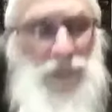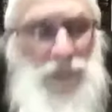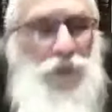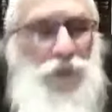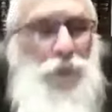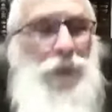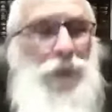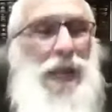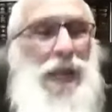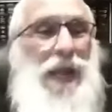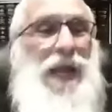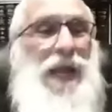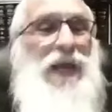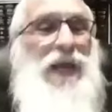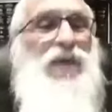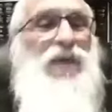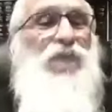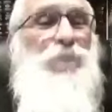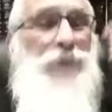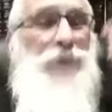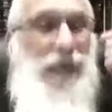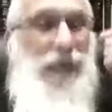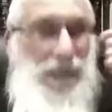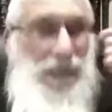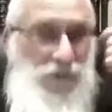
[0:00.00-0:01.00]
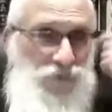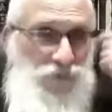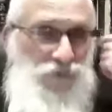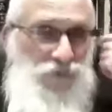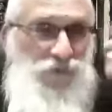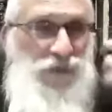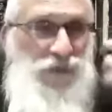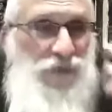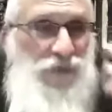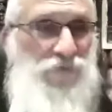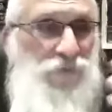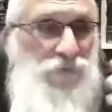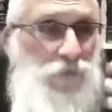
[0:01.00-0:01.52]
you as bad as
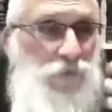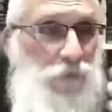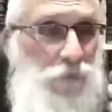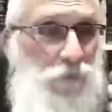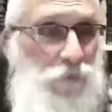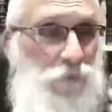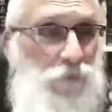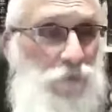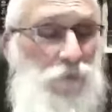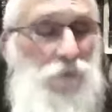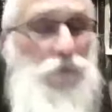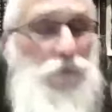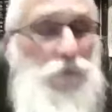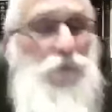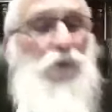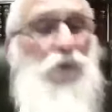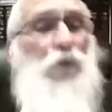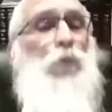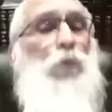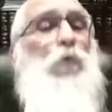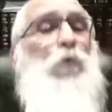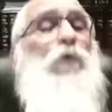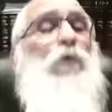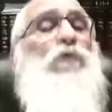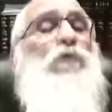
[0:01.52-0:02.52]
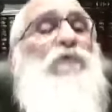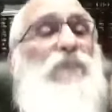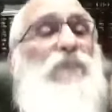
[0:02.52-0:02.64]
evil, you're worse